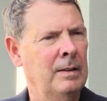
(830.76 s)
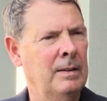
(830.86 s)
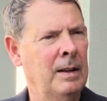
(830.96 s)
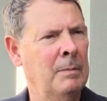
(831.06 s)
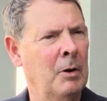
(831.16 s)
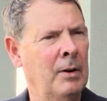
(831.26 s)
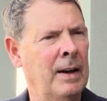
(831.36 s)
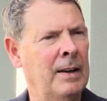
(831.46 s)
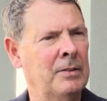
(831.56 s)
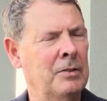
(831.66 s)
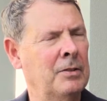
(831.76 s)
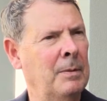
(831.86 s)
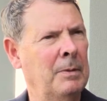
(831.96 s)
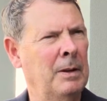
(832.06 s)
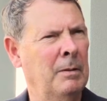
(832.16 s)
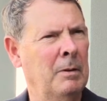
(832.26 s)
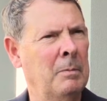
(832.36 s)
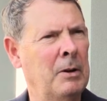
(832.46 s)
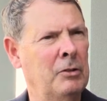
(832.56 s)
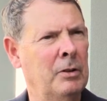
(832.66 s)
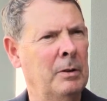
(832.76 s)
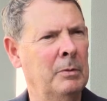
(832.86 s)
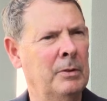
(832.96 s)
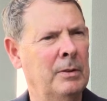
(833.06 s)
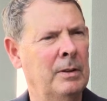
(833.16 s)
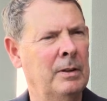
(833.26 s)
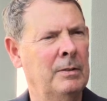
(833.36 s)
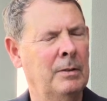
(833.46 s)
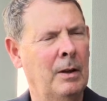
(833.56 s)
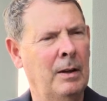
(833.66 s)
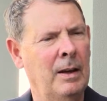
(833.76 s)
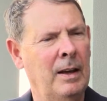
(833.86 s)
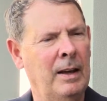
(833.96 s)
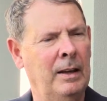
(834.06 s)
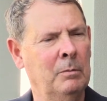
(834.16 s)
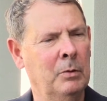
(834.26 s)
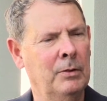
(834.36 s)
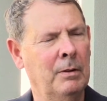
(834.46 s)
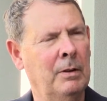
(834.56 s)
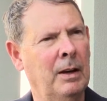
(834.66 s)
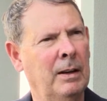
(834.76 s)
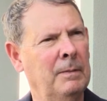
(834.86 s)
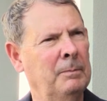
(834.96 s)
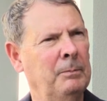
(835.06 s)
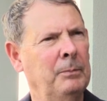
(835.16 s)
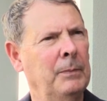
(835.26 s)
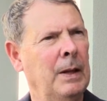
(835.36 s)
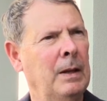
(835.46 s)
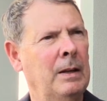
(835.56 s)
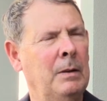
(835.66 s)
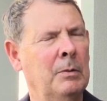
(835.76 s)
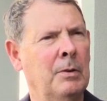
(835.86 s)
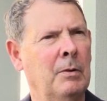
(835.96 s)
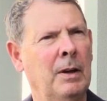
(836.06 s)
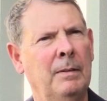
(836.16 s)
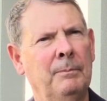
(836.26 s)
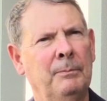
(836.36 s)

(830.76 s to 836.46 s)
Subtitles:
MRIs or something on him to make sure his head was okay, and he was okay.